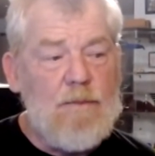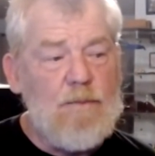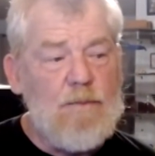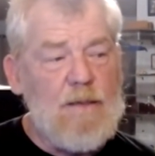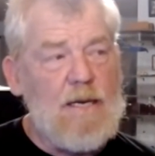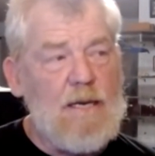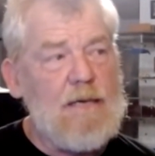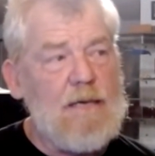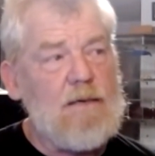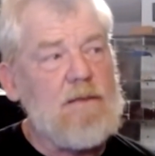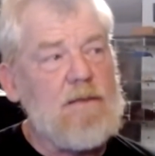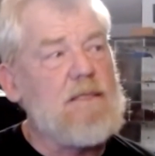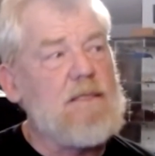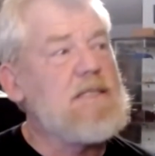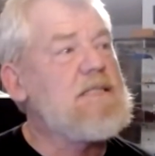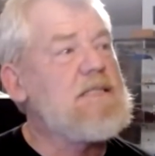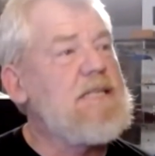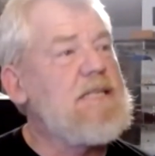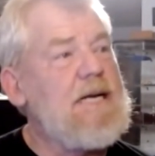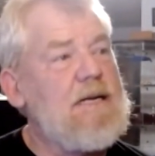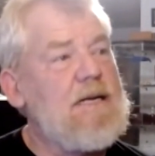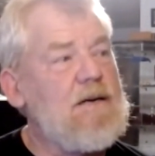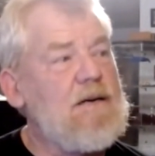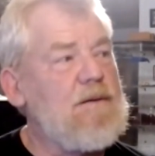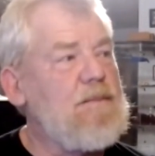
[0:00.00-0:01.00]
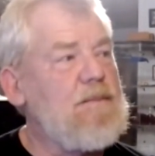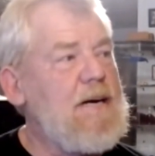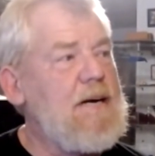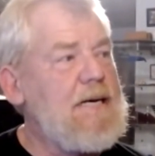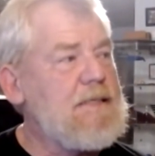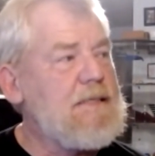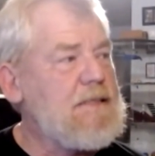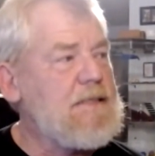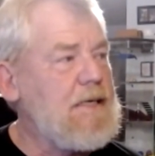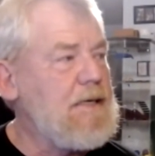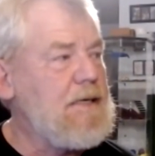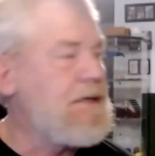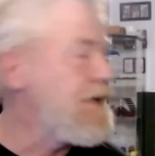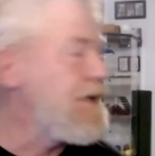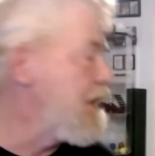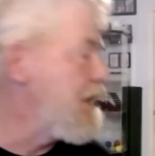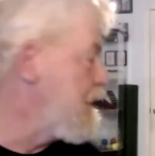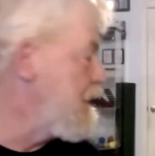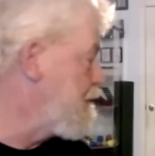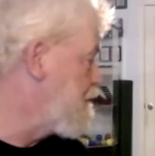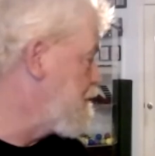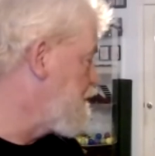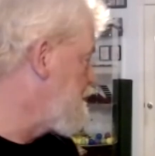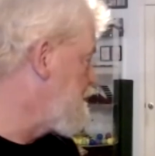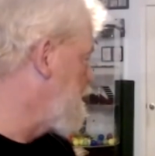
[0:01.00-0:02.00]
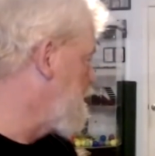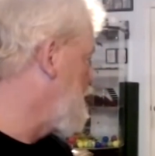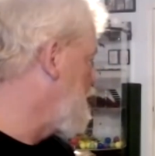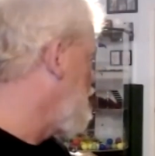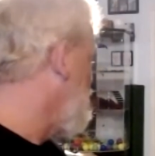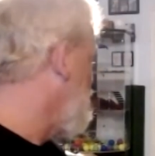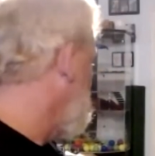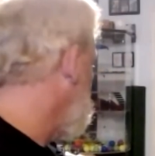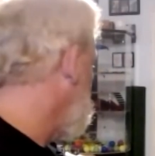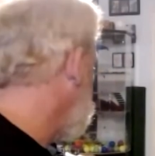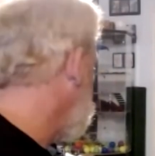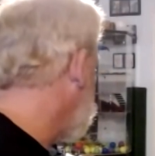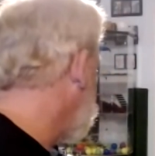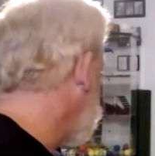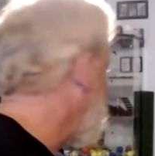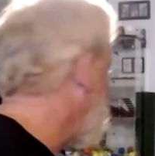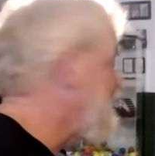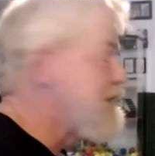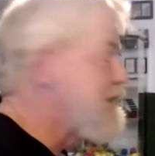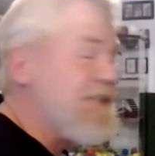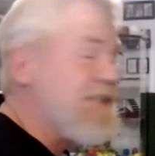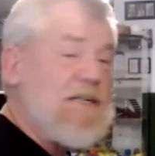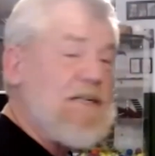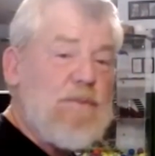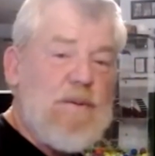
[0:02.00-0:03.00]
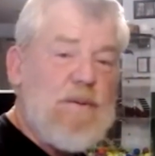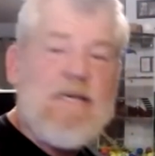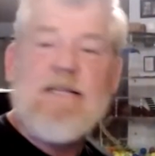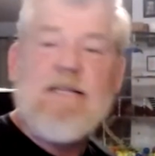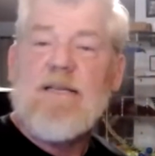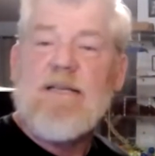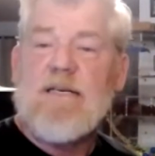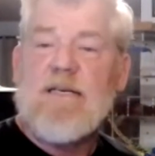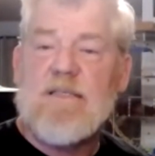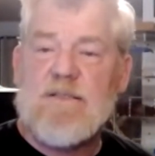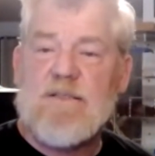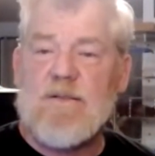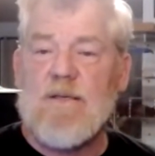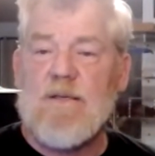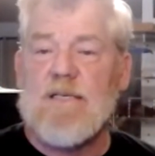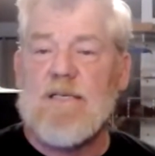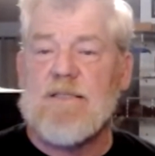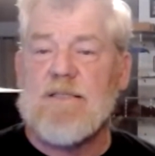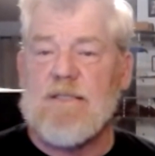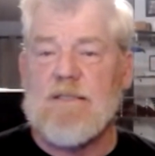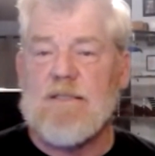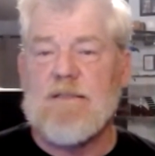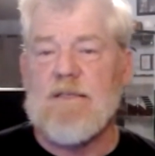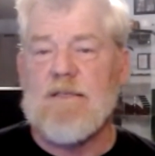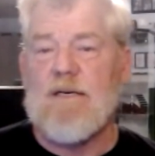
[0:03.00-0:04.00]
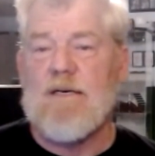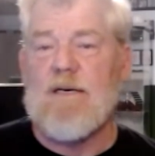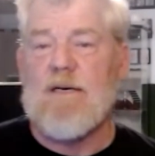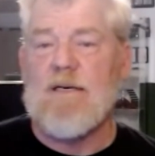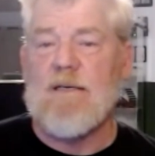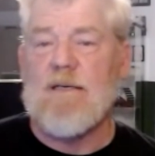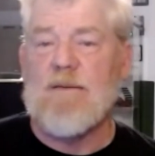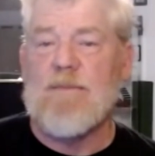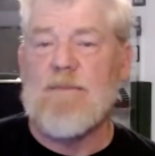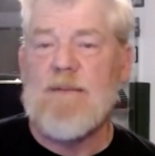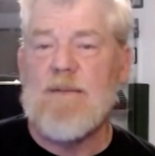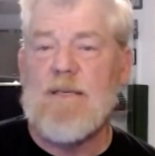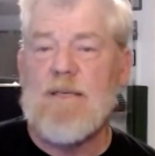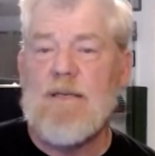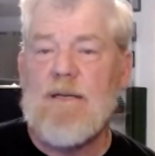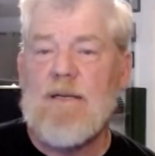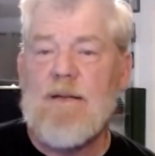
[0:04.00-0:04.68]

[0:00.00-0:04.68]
but like on a standard masking tape, if you actually read the instructions on them,